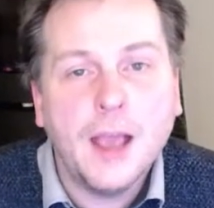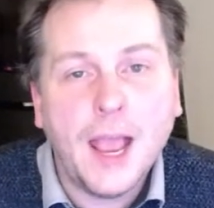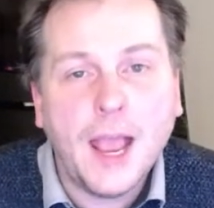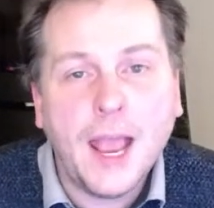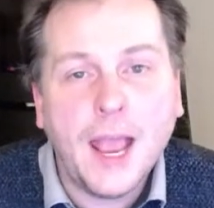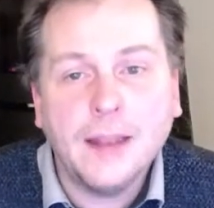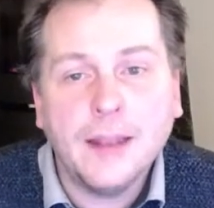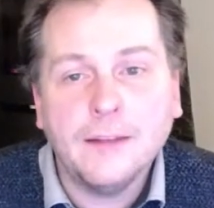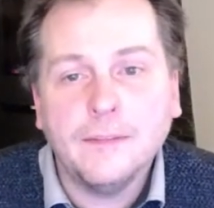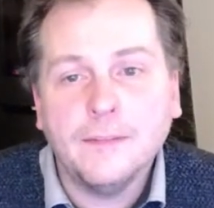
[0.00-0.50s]

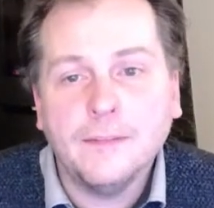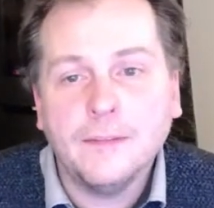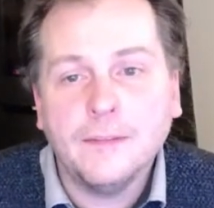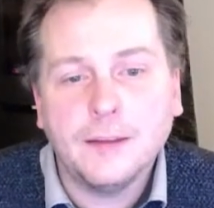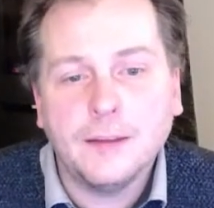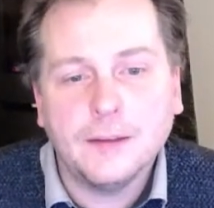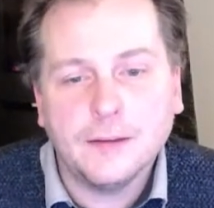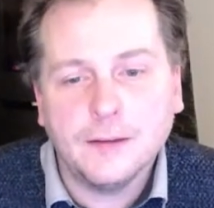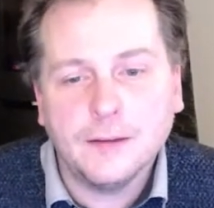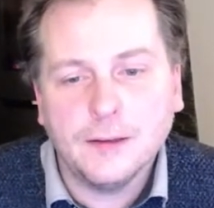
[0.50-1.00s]
and
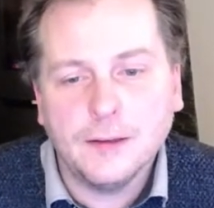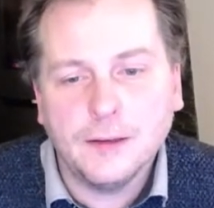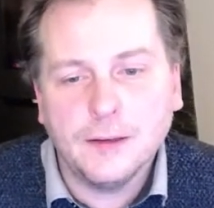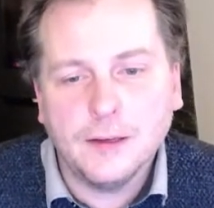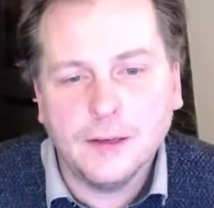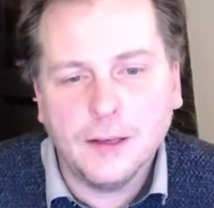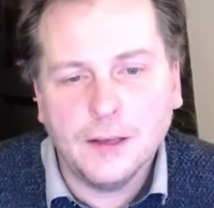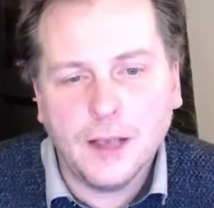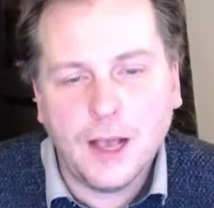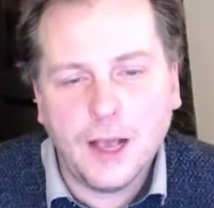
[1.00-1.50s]

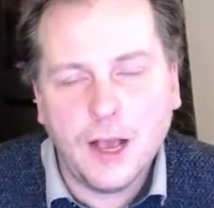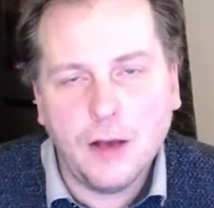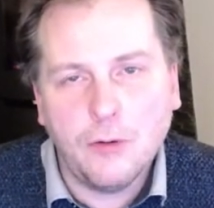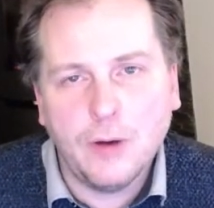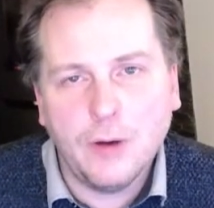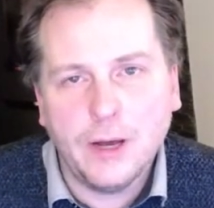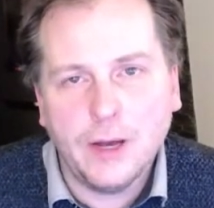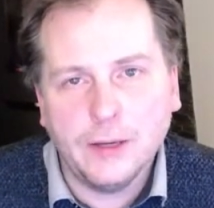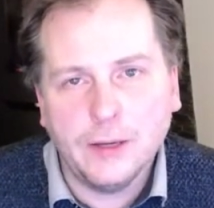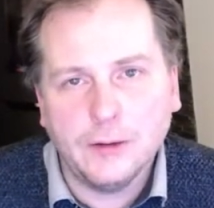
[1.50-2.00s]
how
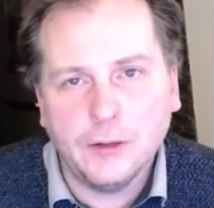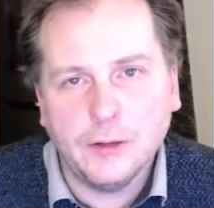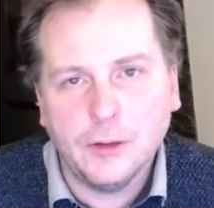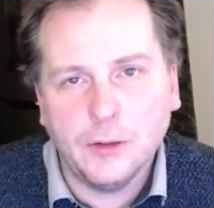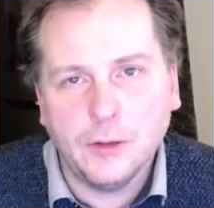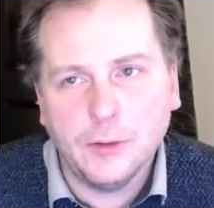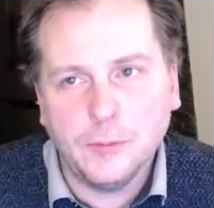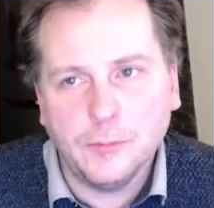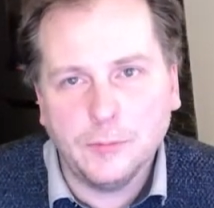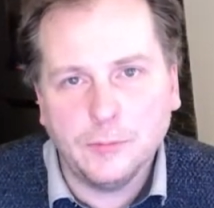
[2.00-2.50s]
I
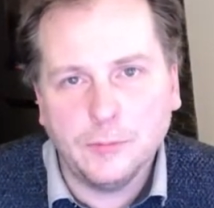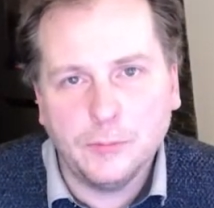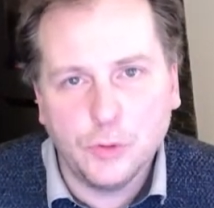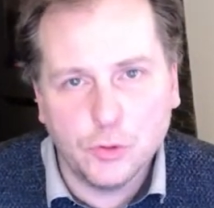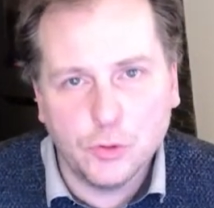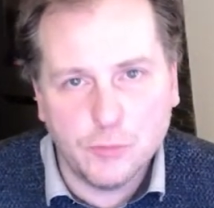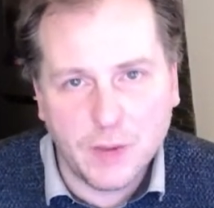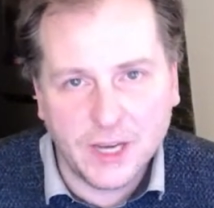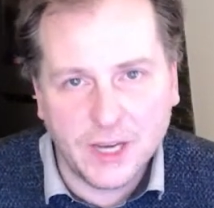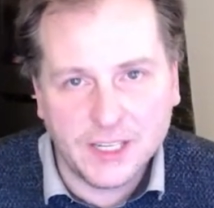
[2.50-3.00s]
put my